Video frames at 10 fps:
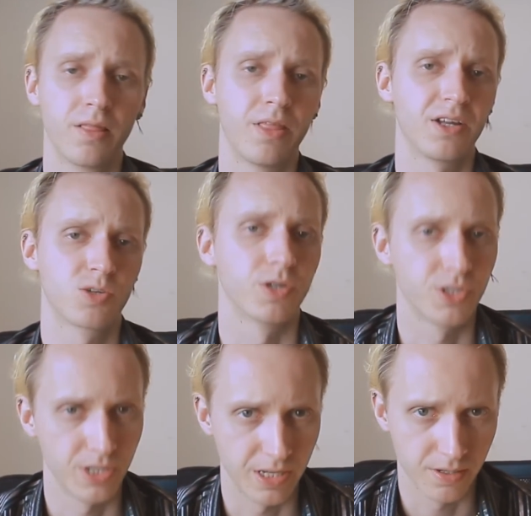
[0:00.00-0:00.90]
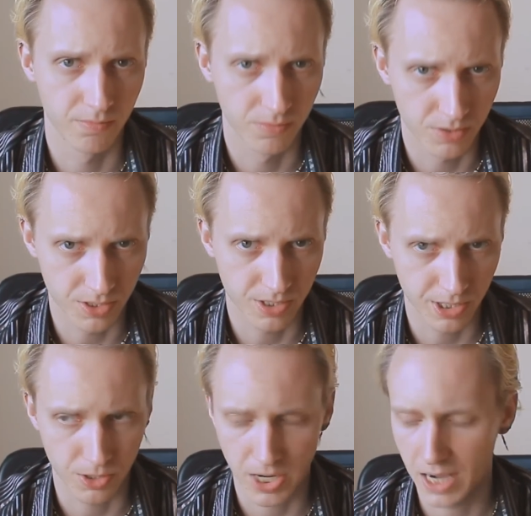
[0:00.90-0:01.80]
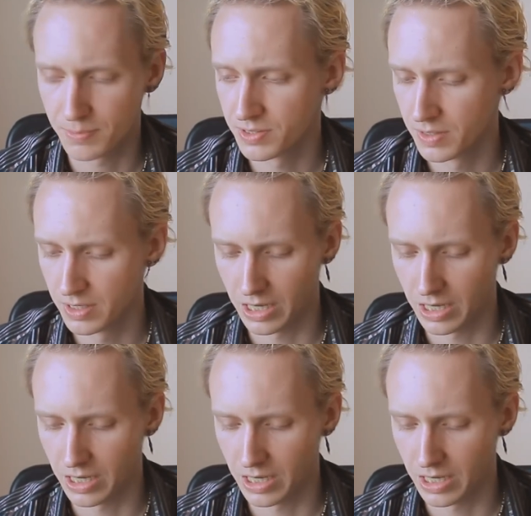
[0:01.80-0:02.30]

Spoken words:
That's what you need to see your abs.